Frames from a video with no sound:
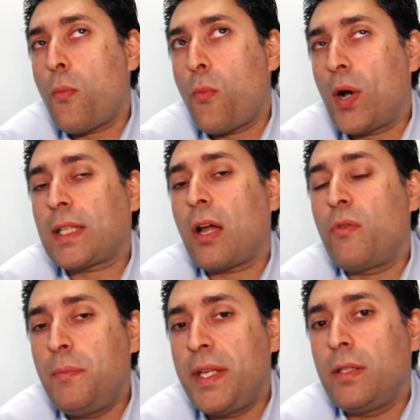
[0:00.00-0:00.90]
what I
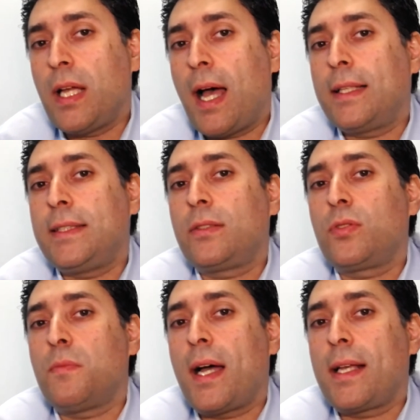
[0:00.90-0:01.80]
will be adding
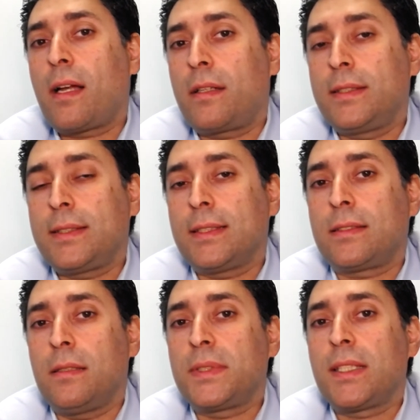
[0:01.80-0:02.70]
to my current
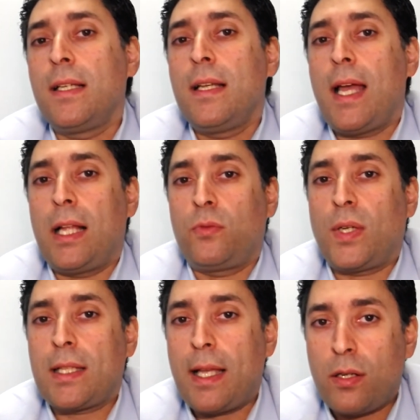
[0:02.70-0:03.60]
systems and
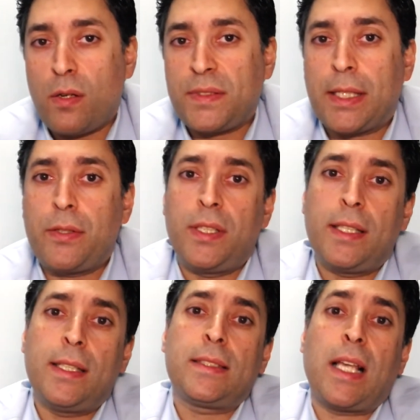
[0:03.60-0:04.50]
what layer of
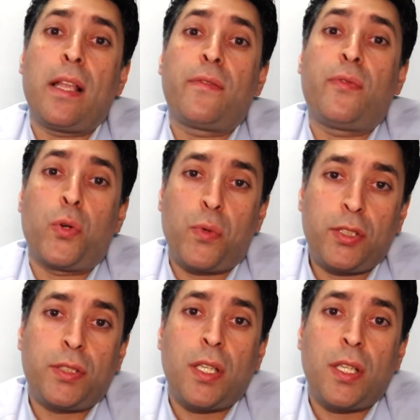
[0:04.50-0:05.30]
securities and for which